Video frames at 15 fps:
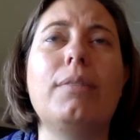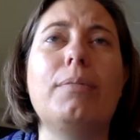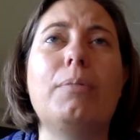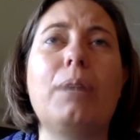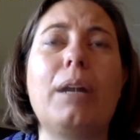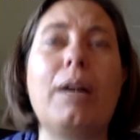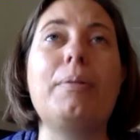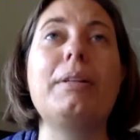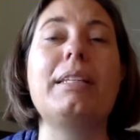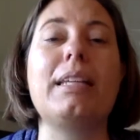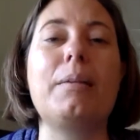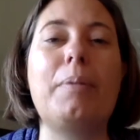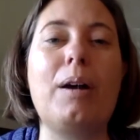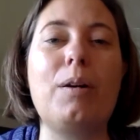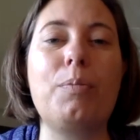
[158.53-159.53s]
What I would say
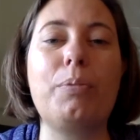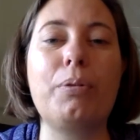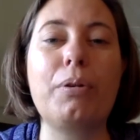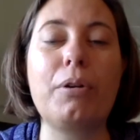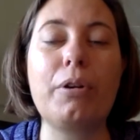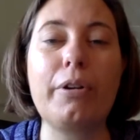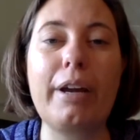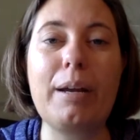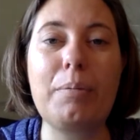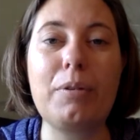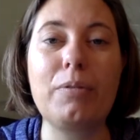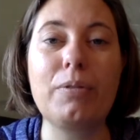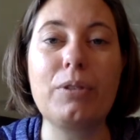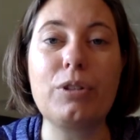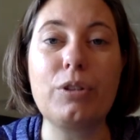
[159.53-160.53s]
about
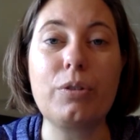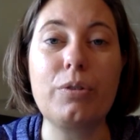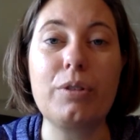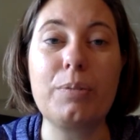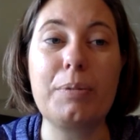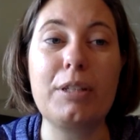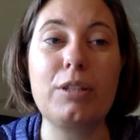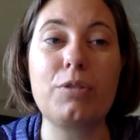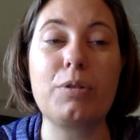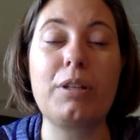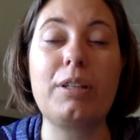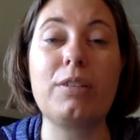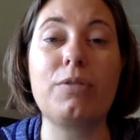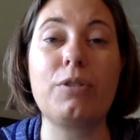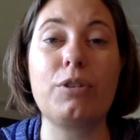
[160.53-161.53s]
programming for children's ministry
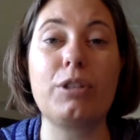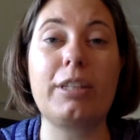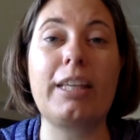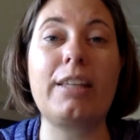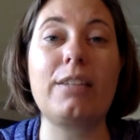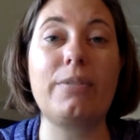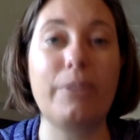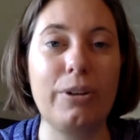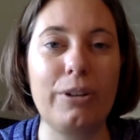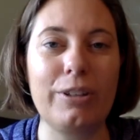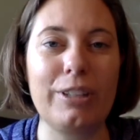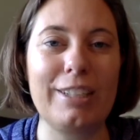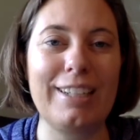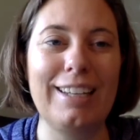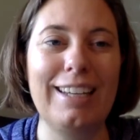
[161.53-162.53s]
is first things
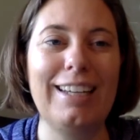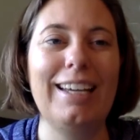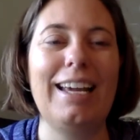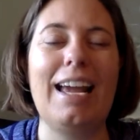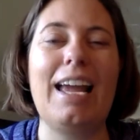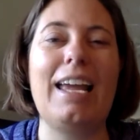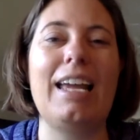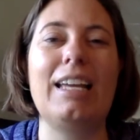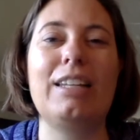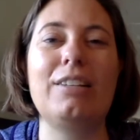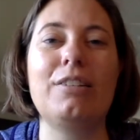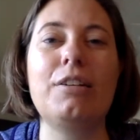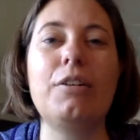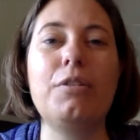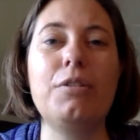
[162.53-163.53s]
first. And to
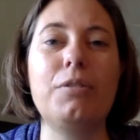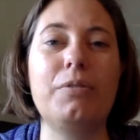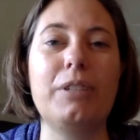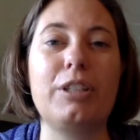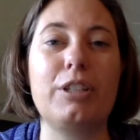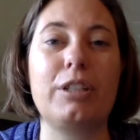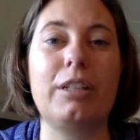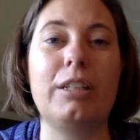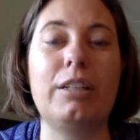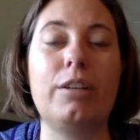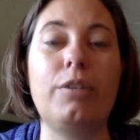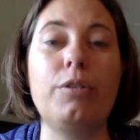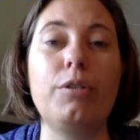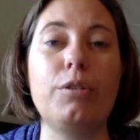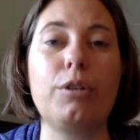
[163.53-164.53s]
know your vision and know
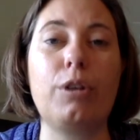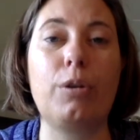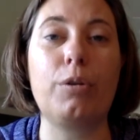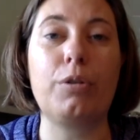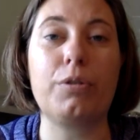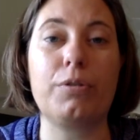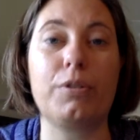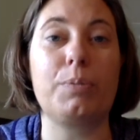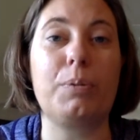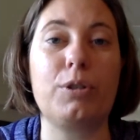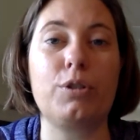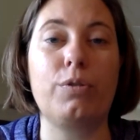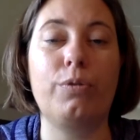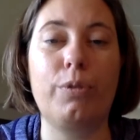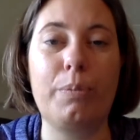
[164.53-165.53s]
your goals for
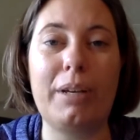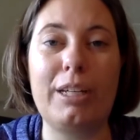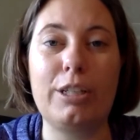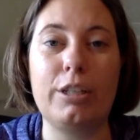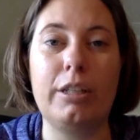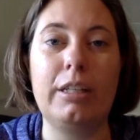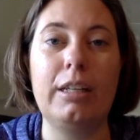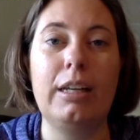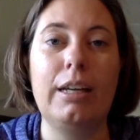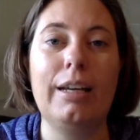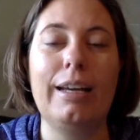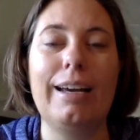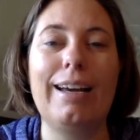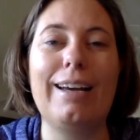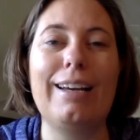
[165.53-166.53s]
spiritual formation,
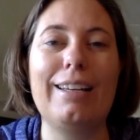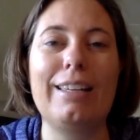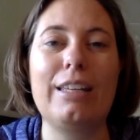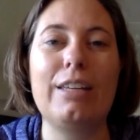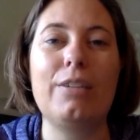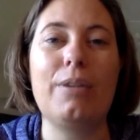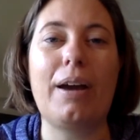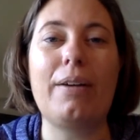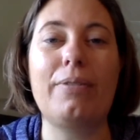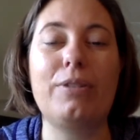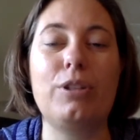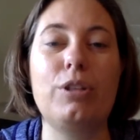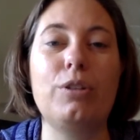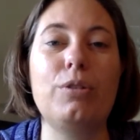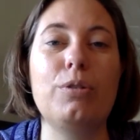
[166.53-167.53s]
you have
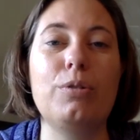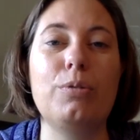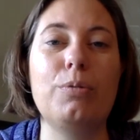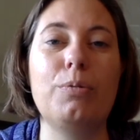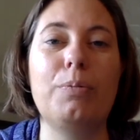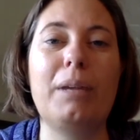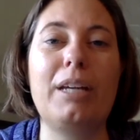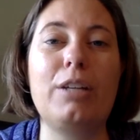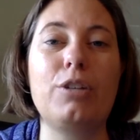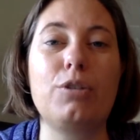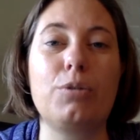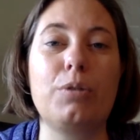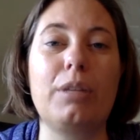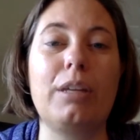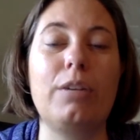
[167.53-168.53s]
to make
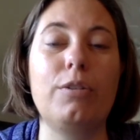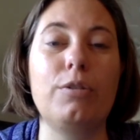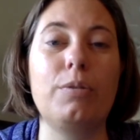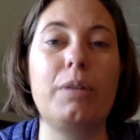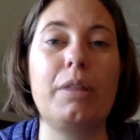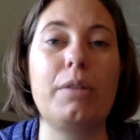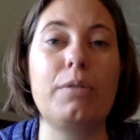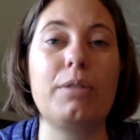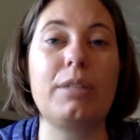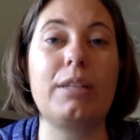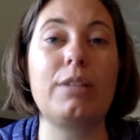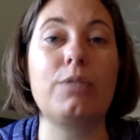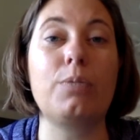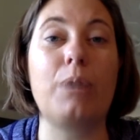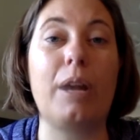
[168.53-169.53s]
sure that you're doing those
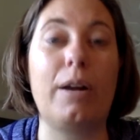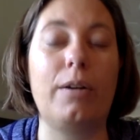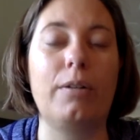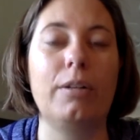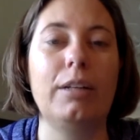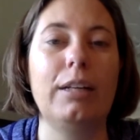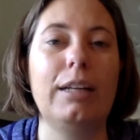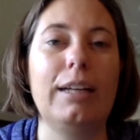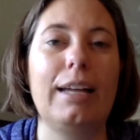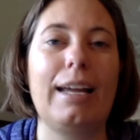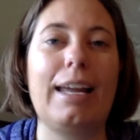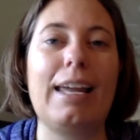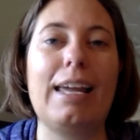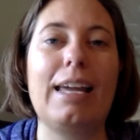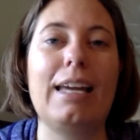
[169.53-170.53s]
things well.
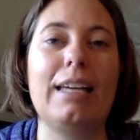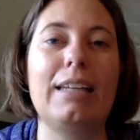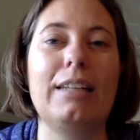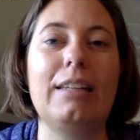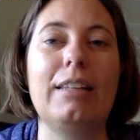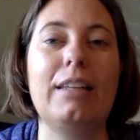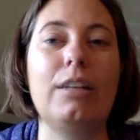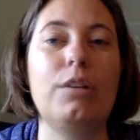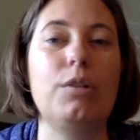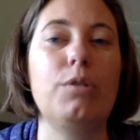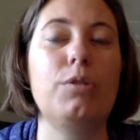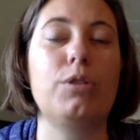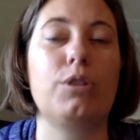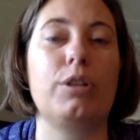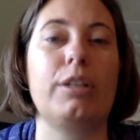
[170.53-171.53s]
And then you
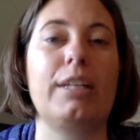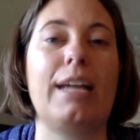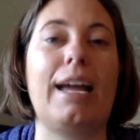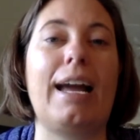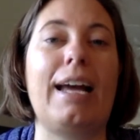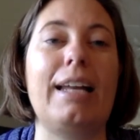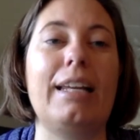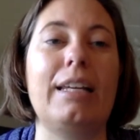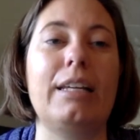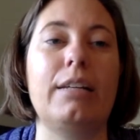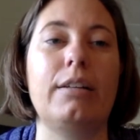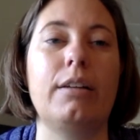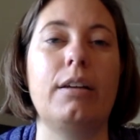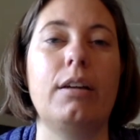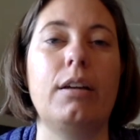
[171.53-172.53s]
start to add
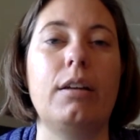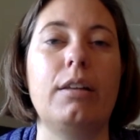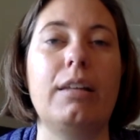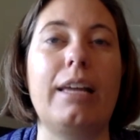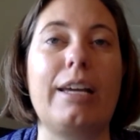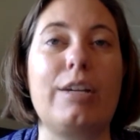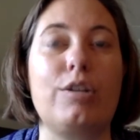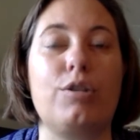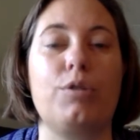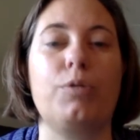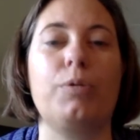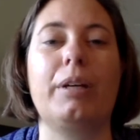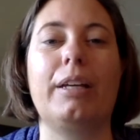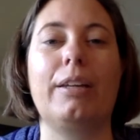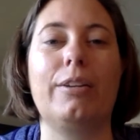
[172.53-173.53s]
in the
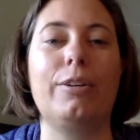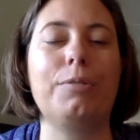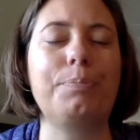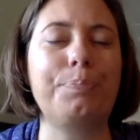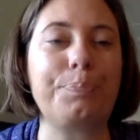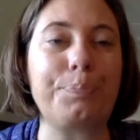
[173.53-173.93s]
extracurricular.